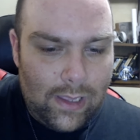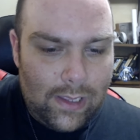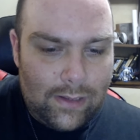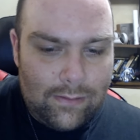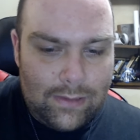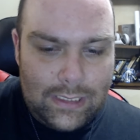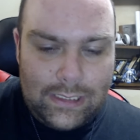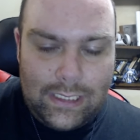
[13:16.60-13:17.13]

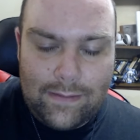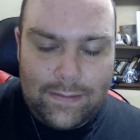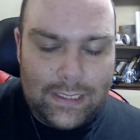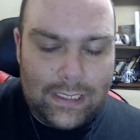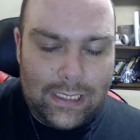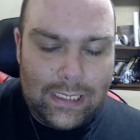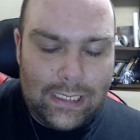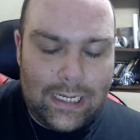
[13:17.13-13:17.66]
which gives
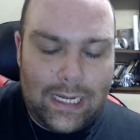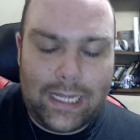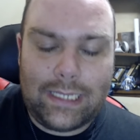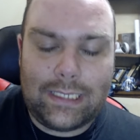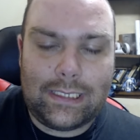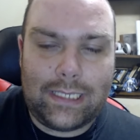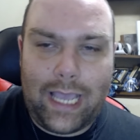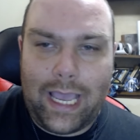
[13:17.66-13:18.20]
it a
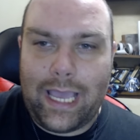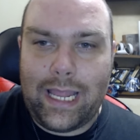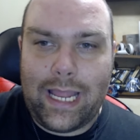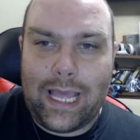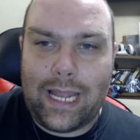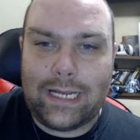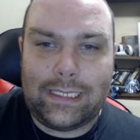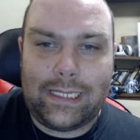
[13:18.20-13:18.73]
nice 8
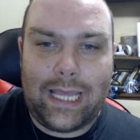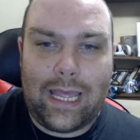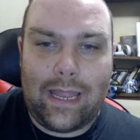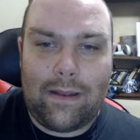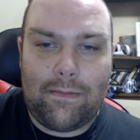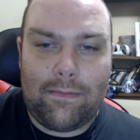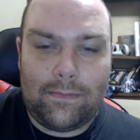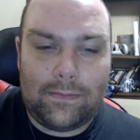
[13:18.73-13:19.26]
out of
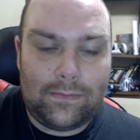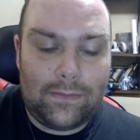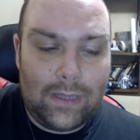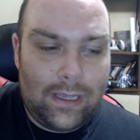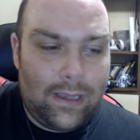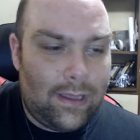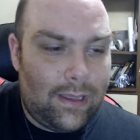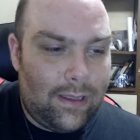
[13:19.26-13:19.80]
10.
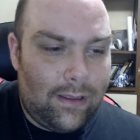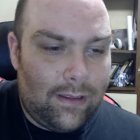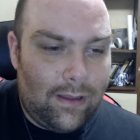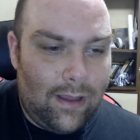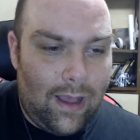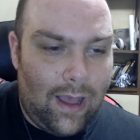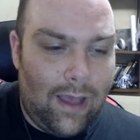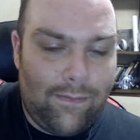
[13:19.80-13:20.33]

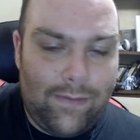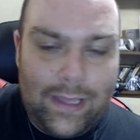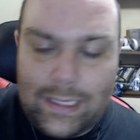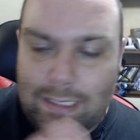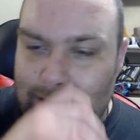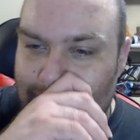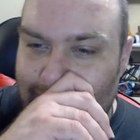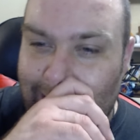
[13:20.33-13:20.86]

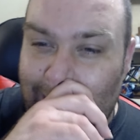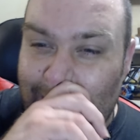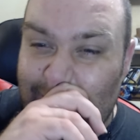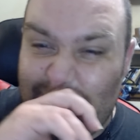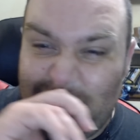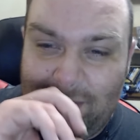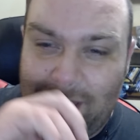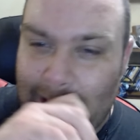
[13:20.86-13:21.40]

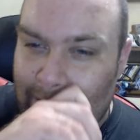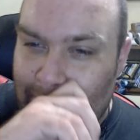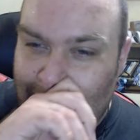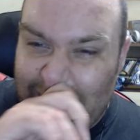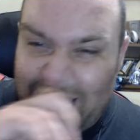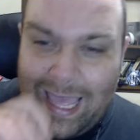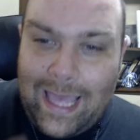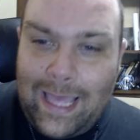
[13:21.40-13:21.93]
Obviously, you know,
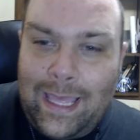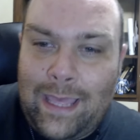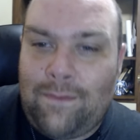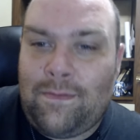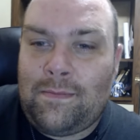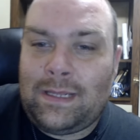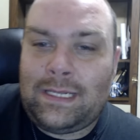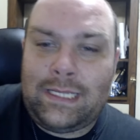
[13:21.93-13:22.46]
I can't
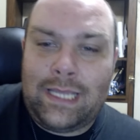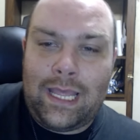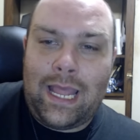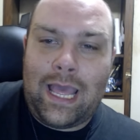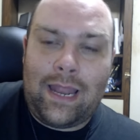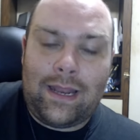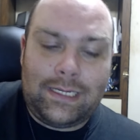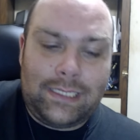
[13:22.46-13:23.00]
give him a
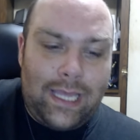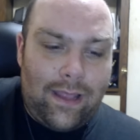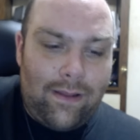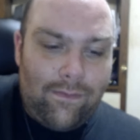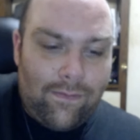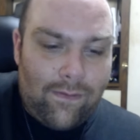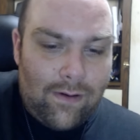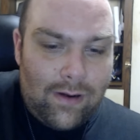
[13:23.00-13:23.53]
10 out of
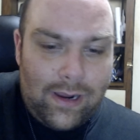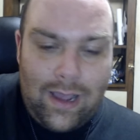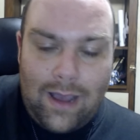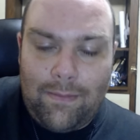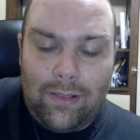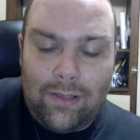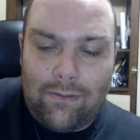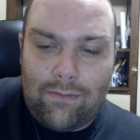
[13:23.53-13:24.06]
10 for a
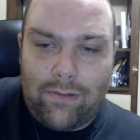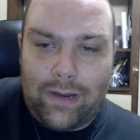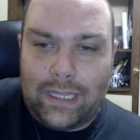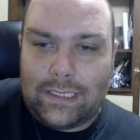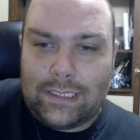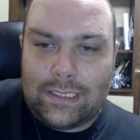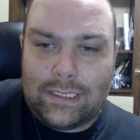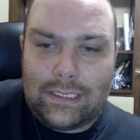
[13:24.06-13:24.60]
couple of
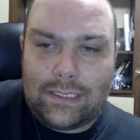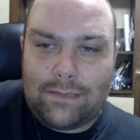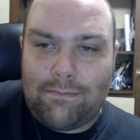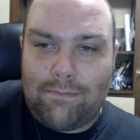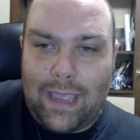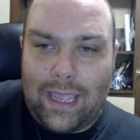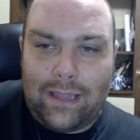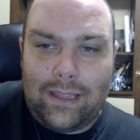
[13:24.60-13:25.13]
reasons,
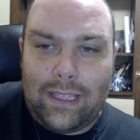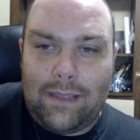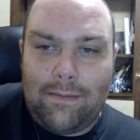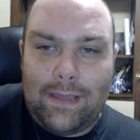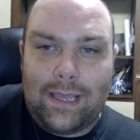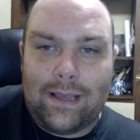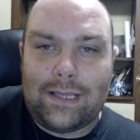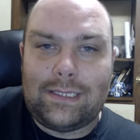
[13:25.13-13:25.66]
mainly
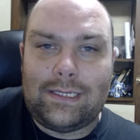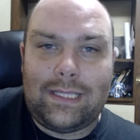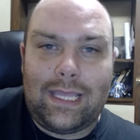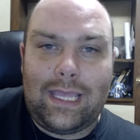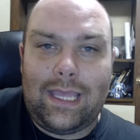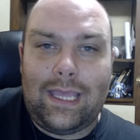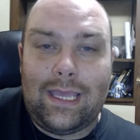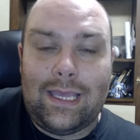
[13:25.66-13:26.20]
because of
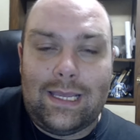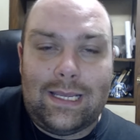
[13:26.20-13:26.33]
the